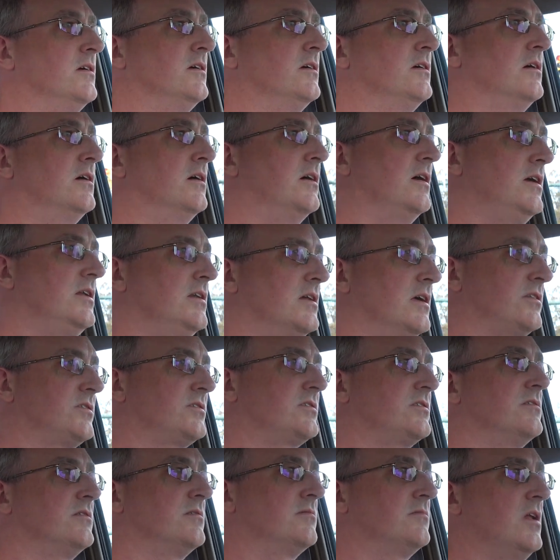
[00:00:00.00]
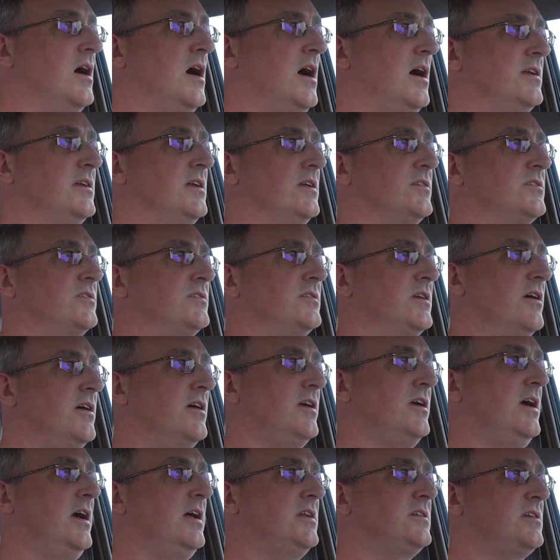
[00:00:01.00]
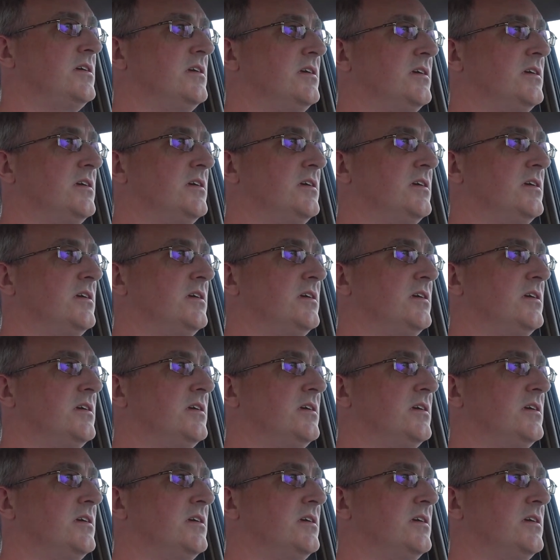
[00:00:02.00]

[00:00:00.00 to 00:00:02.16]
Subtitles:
All right, that's not necessary yet.